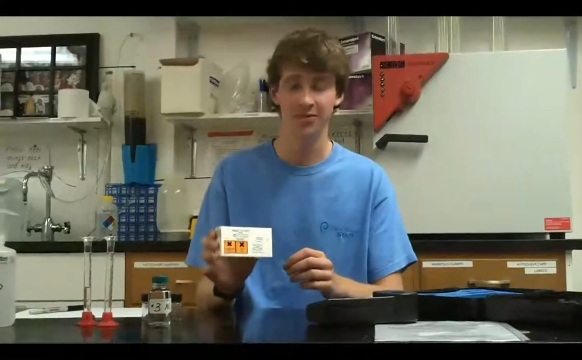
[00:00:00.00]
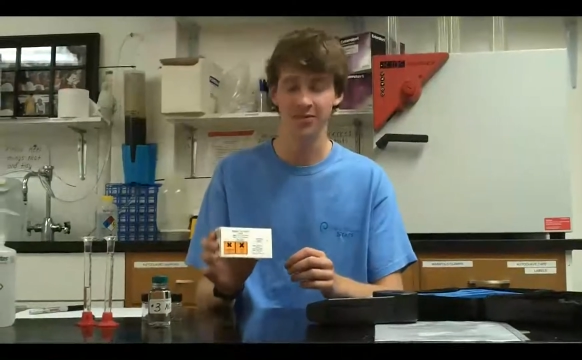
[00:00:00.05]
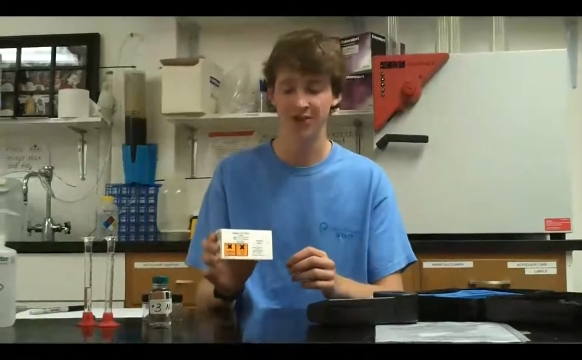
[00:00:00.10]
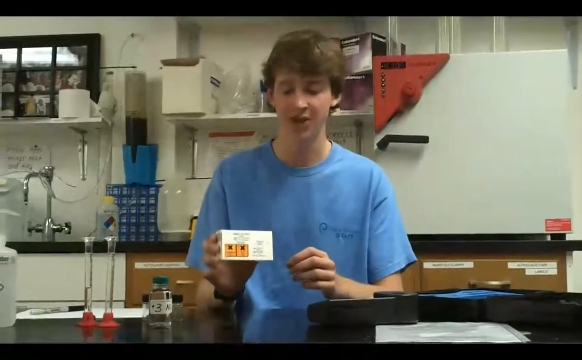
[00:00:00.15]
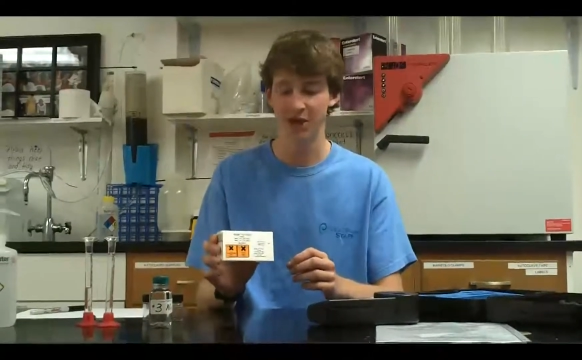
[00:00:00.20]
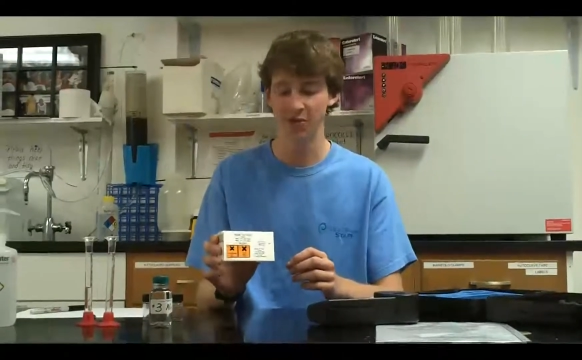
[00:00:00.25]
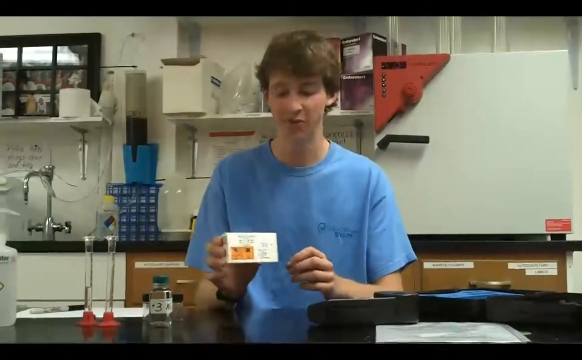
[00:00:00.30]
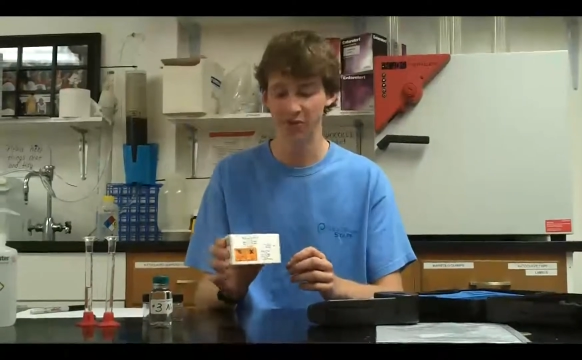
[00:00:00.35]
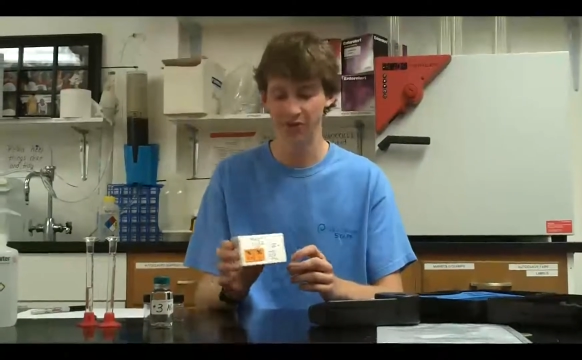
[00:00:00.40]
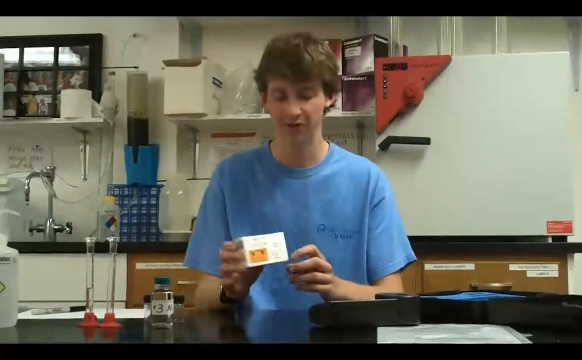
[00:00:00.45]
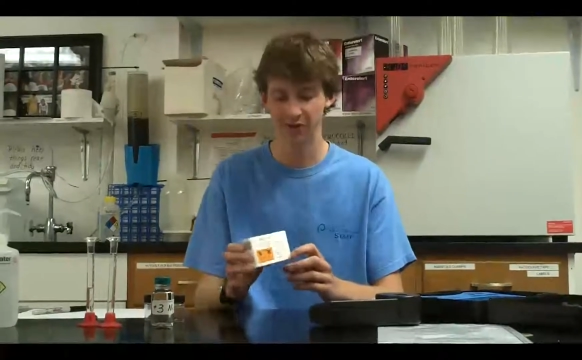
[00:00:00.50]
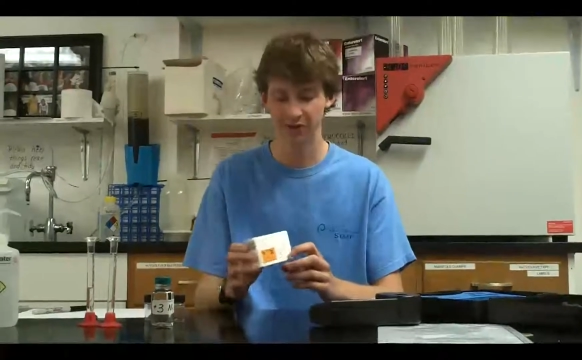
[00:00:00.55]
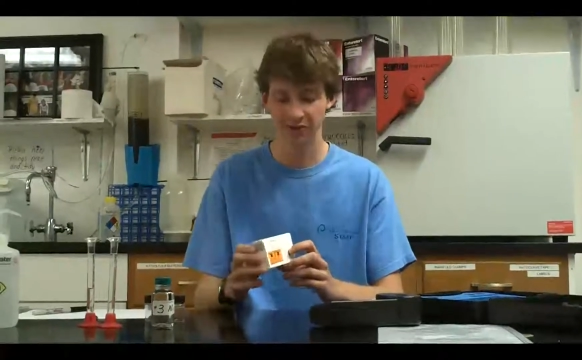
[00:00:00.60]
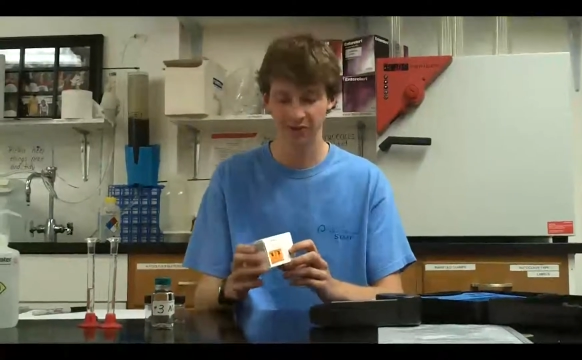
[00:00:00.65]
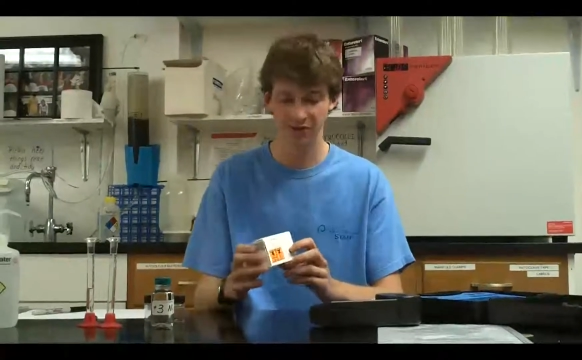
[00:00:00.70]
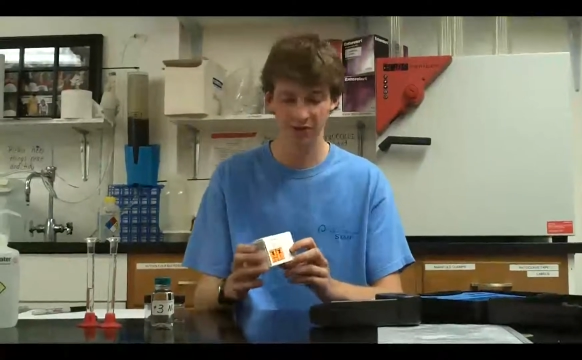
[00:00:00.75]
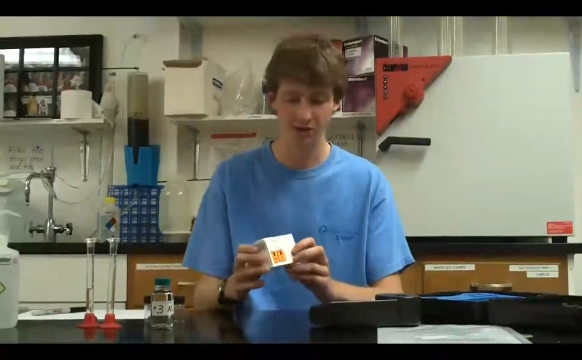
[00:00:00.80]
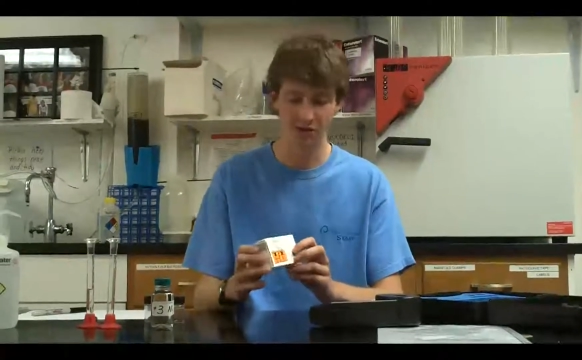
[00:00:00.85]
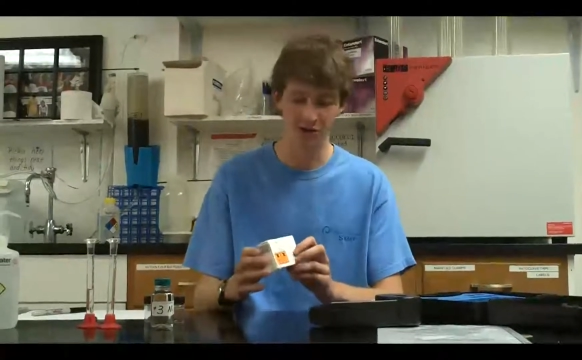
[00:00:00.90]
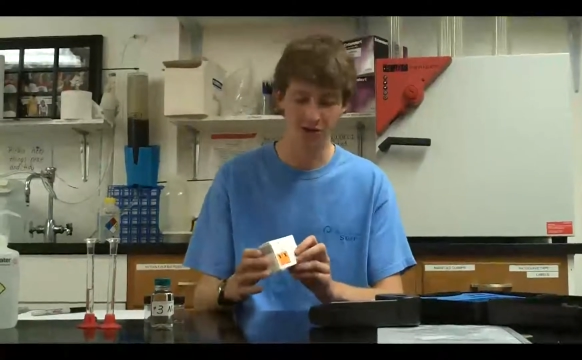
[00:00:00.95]
tablet
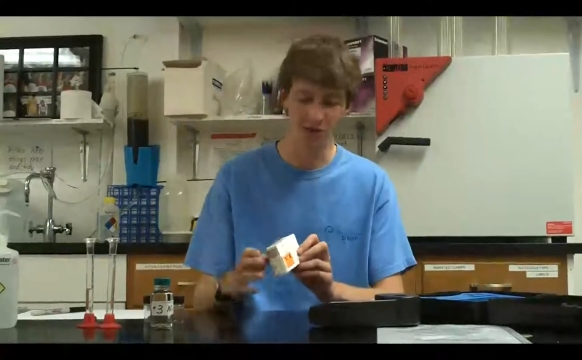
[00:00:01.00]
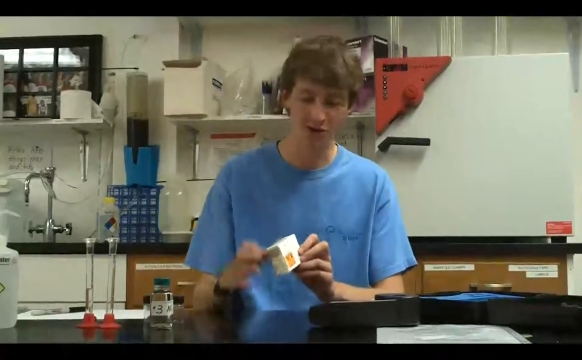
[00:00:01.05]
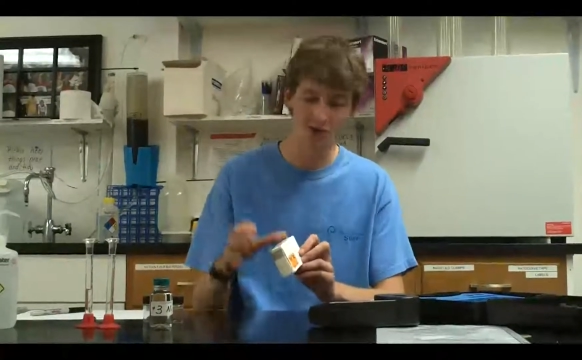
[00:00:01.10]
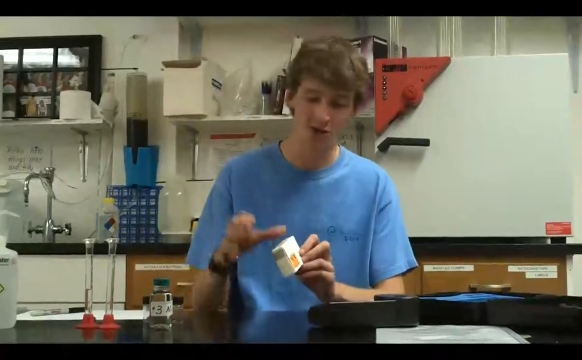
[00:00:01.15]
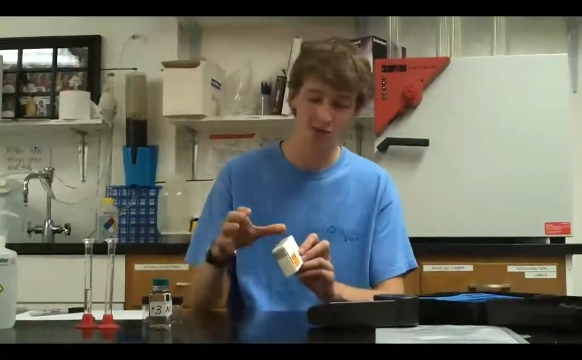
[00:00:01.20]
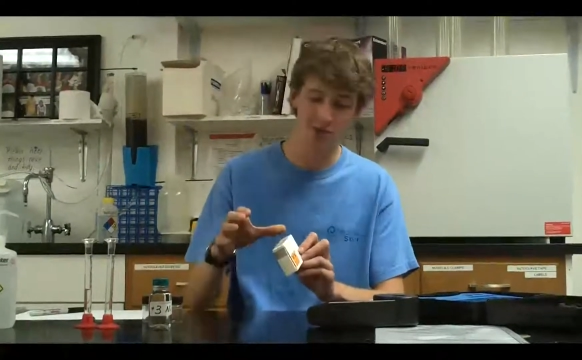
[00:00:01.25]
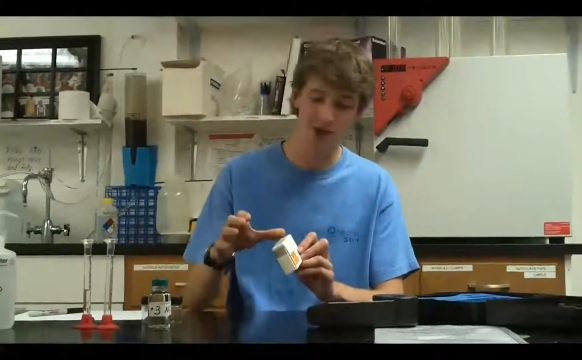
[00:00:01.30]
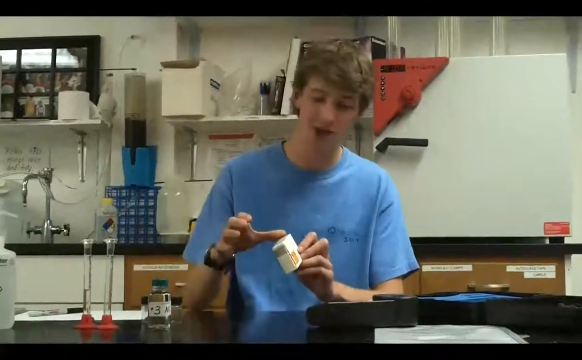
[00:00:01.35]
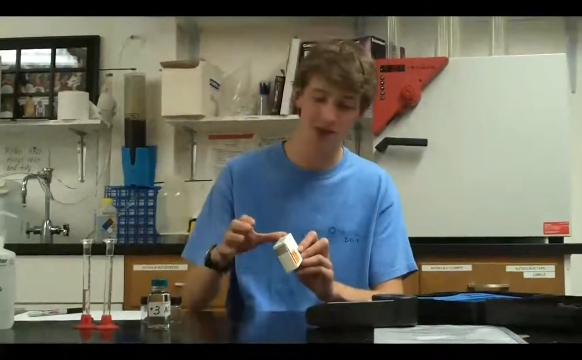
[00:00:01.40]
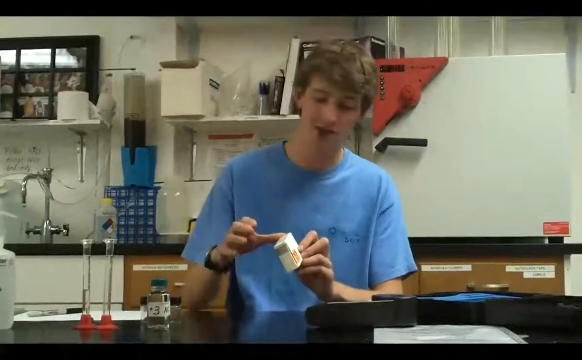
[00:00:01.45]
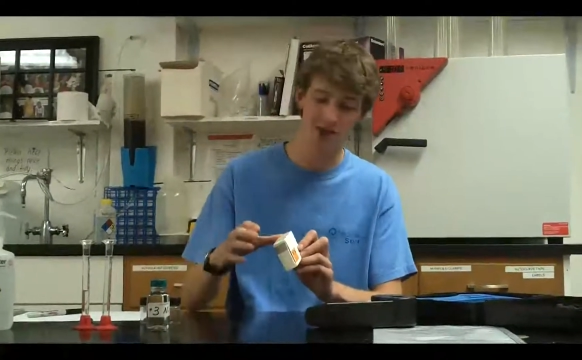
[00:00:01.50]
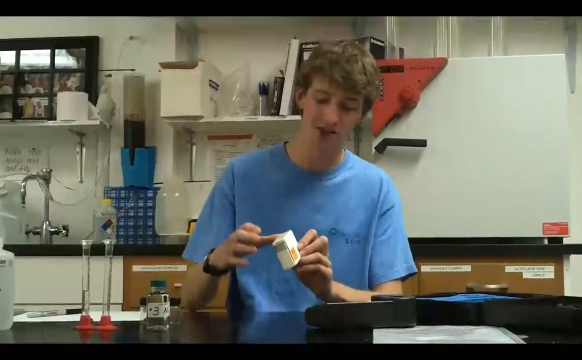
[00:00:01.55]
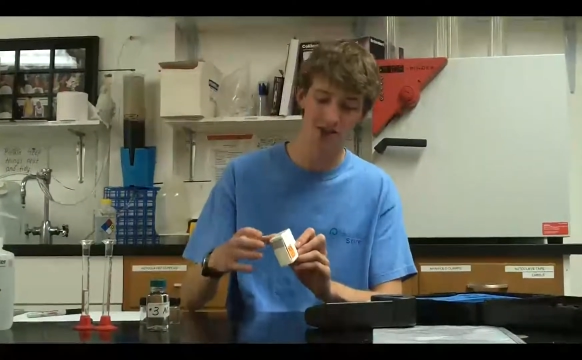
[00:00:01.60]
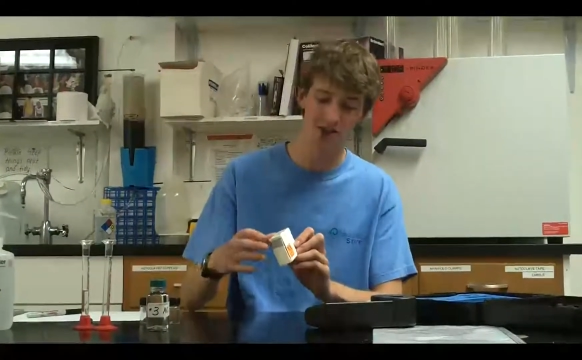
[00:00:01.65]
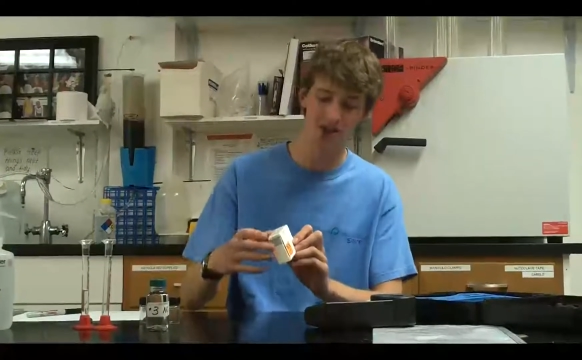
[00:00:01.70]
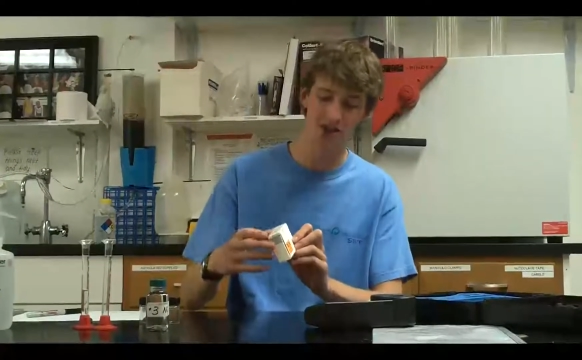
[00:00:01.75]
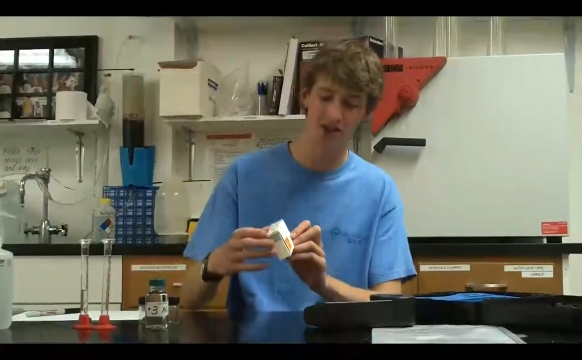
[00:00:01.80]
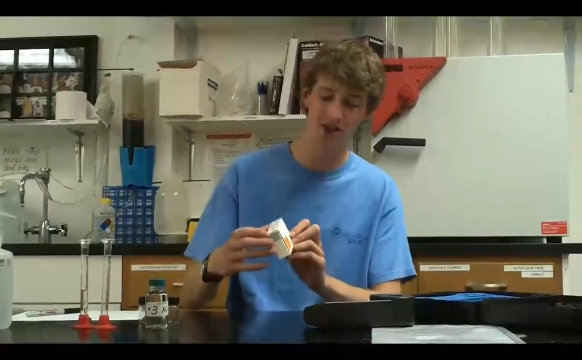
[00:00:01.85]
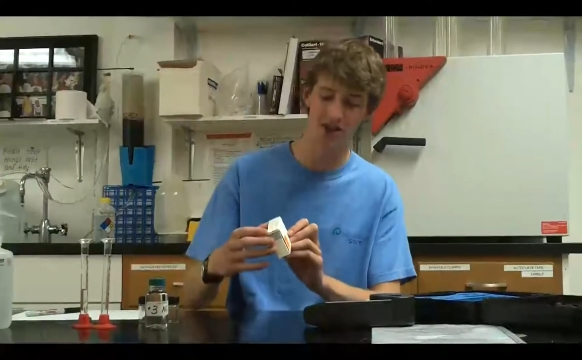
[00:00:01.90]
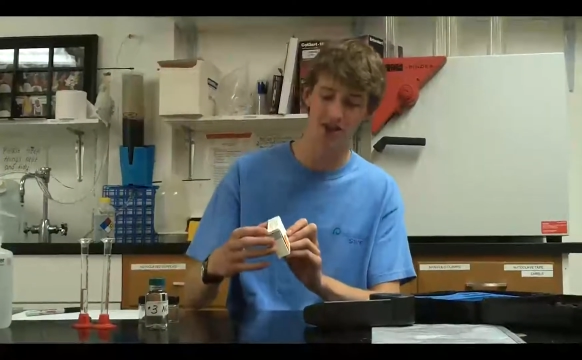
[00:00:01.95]
from one
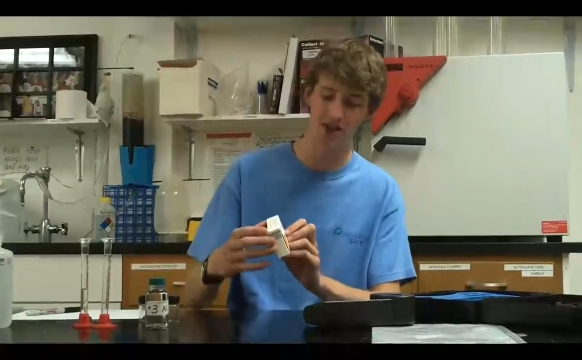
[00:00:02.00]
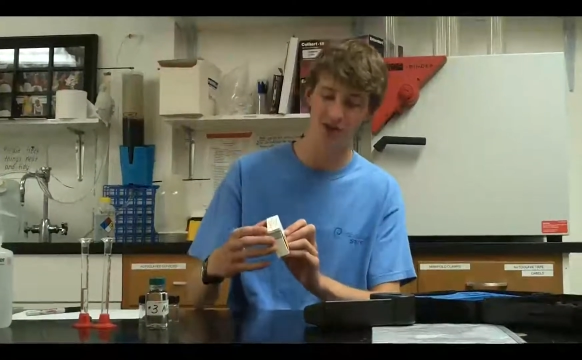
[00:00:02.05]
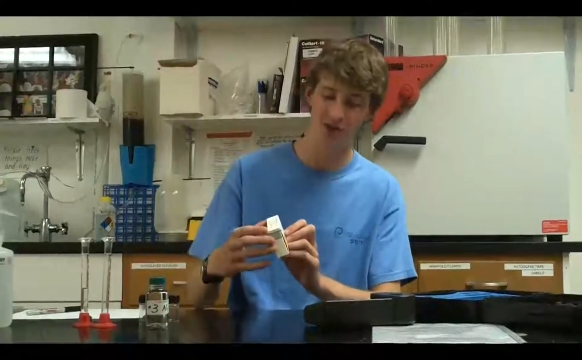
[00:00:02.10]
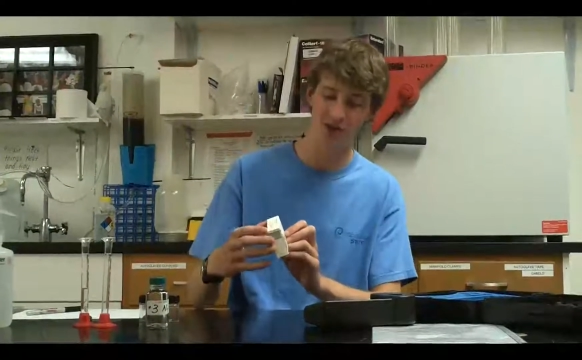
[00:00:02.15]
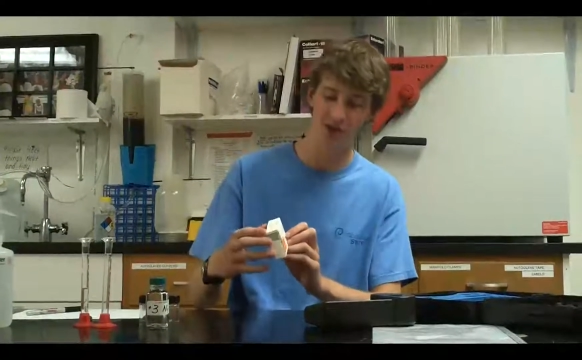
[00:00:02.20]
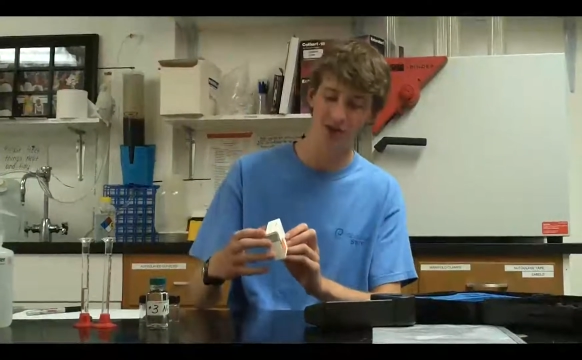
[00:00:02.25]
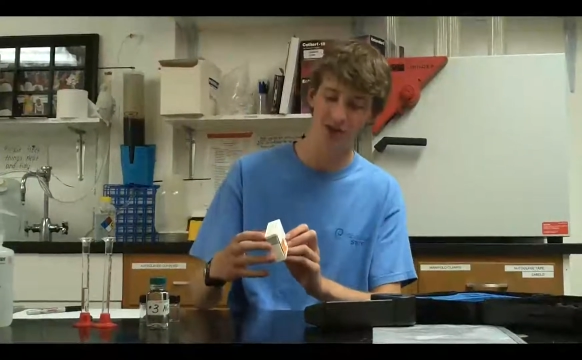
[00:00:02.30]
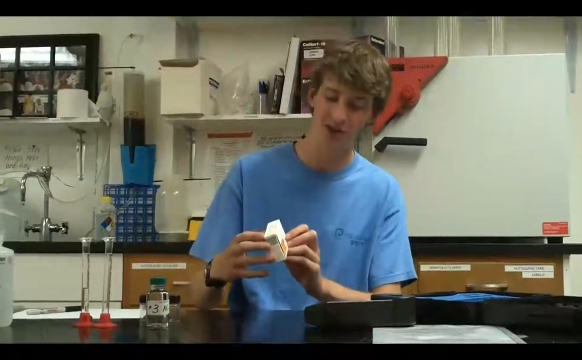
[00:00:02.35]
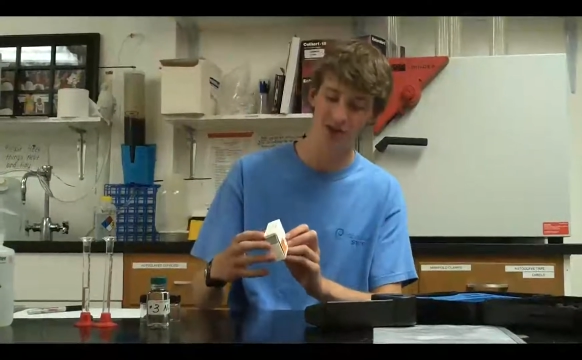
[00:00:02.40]
package and